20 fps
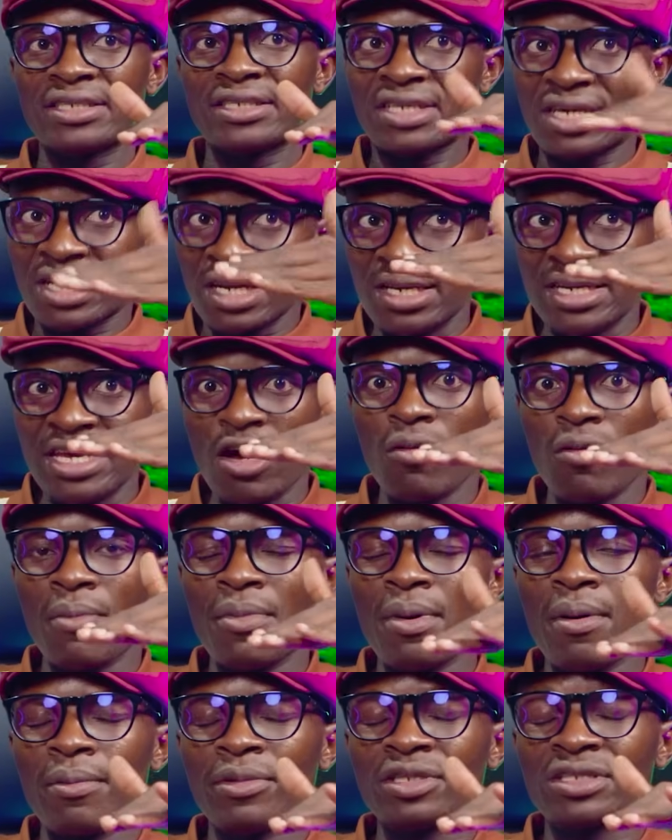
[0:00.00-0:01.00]
Screening yawa
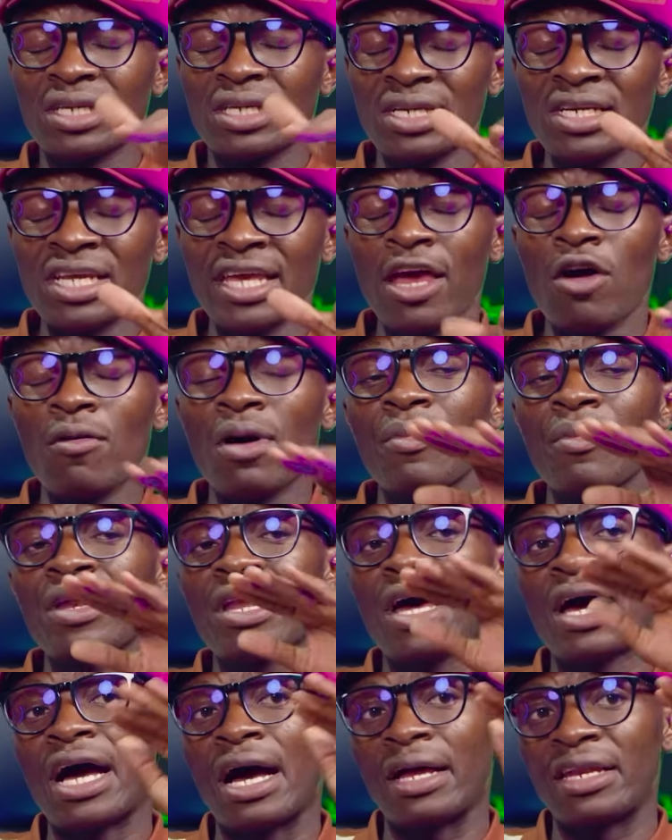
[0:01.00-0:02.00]

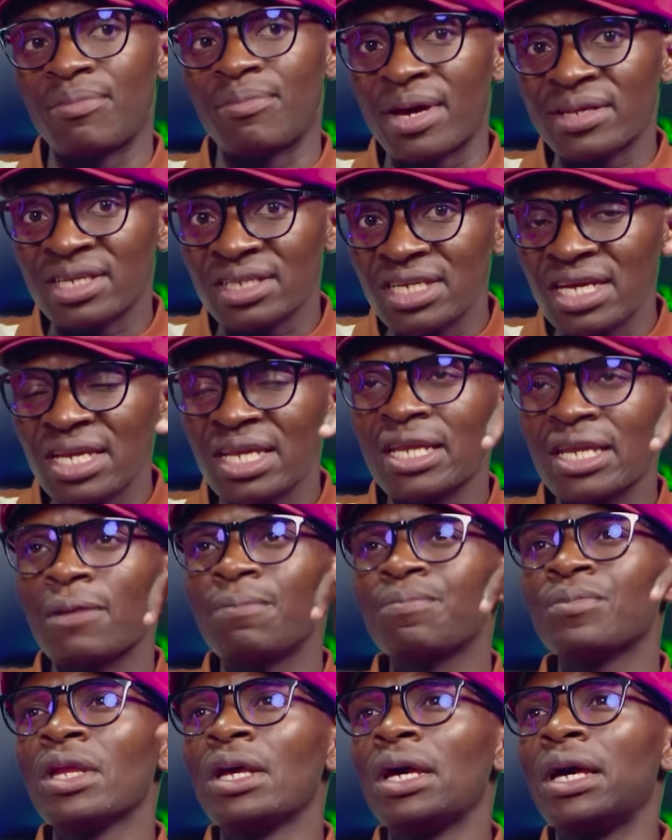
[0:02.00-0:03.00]
admitted
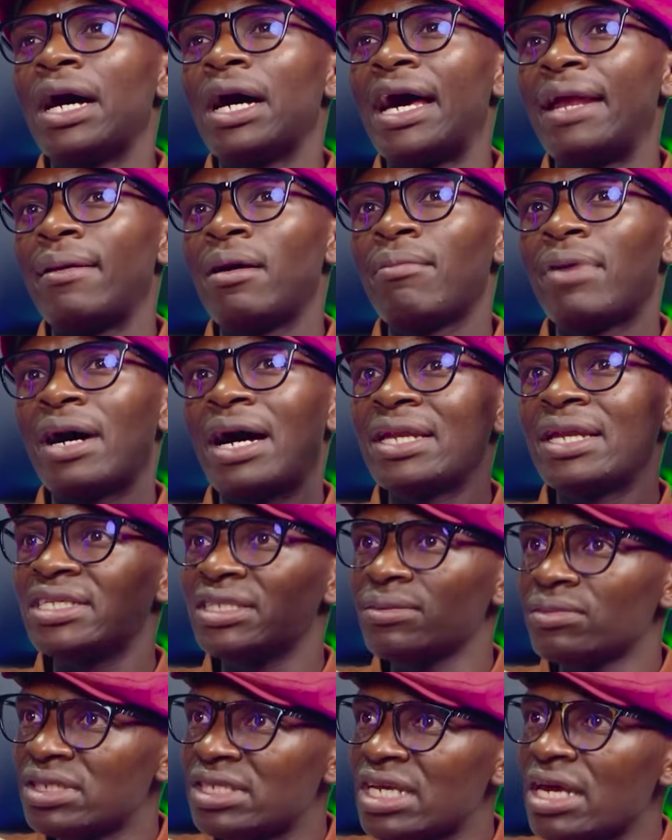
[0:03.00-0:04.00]
derera. I remember
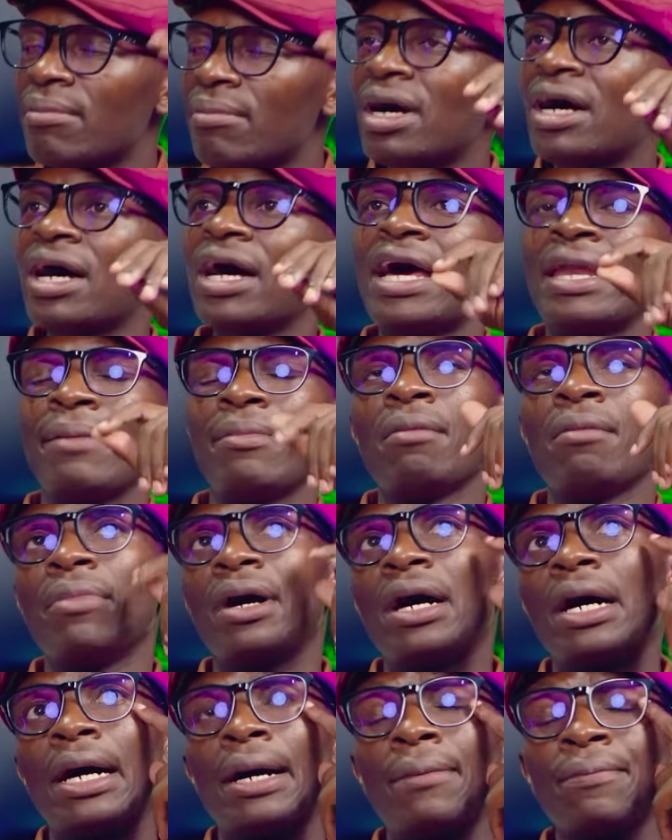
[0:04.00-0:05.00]
Alice Mtema. I
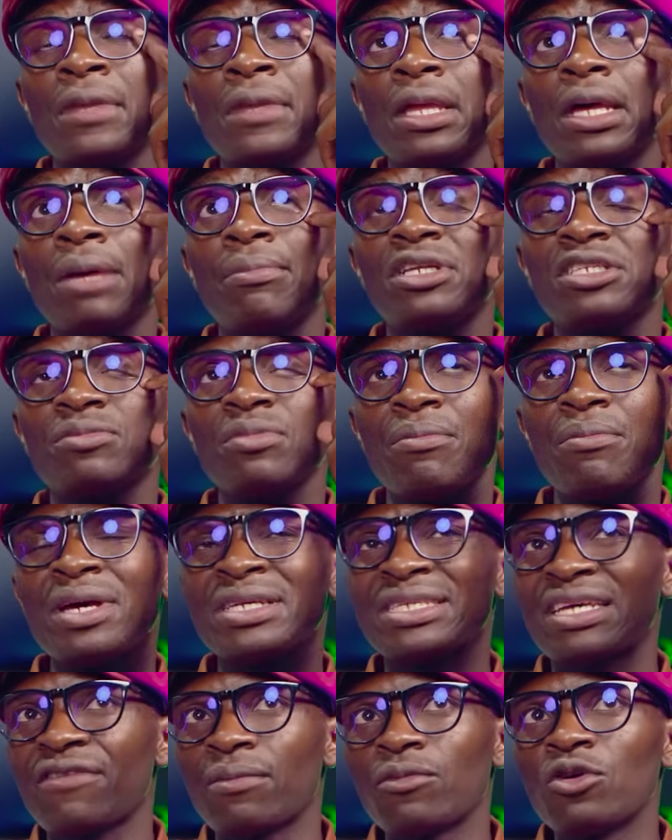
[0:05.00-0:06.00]
remember Herbert
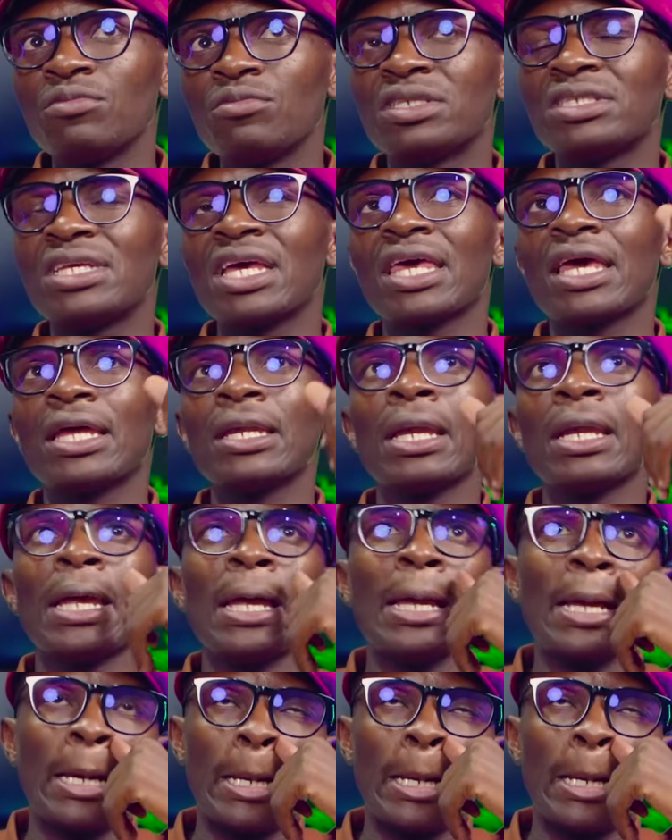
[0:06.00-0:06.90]
Smith, if I'm not mistaken.